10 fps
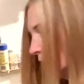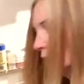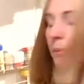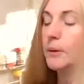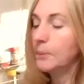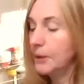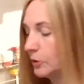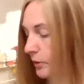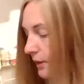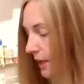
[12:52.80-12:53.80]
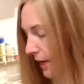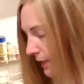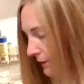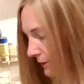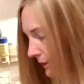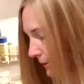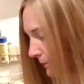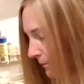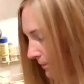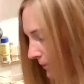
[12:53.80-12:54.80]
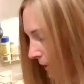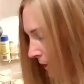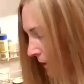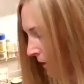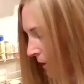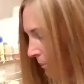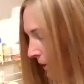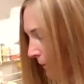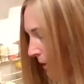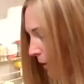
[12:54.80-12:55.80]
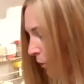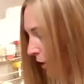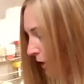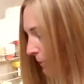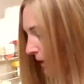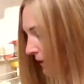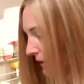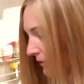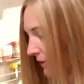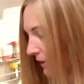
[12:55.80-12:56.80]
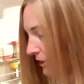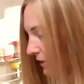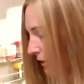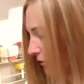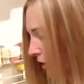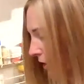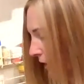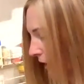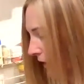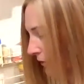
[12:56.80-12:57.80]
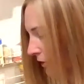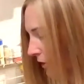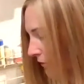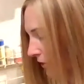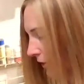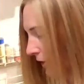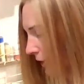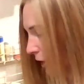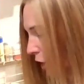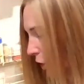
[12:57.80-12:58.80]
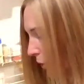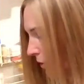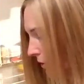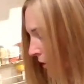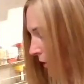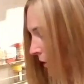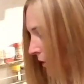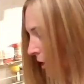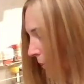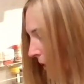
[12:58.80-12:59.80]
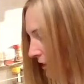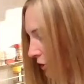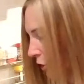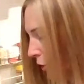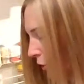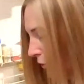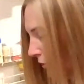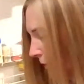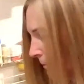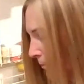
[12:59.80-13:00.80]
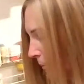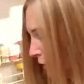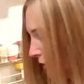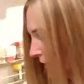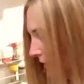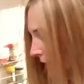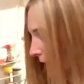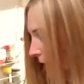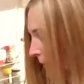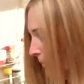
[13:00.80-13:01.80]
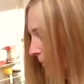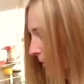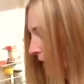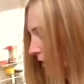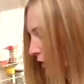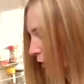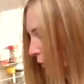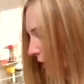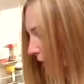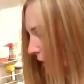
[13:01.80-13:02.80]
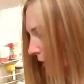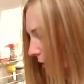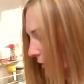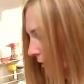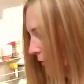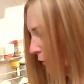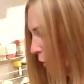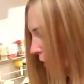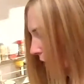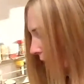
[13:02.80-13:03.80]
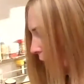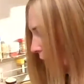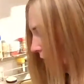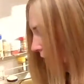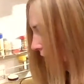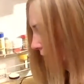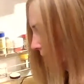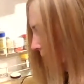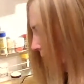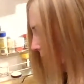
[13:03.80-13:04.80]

So I'm going to be doing that. But I'm not worried about leaving this stuff on. I leave it on very low on my stove. Most of the time, it's 3 to 4 hours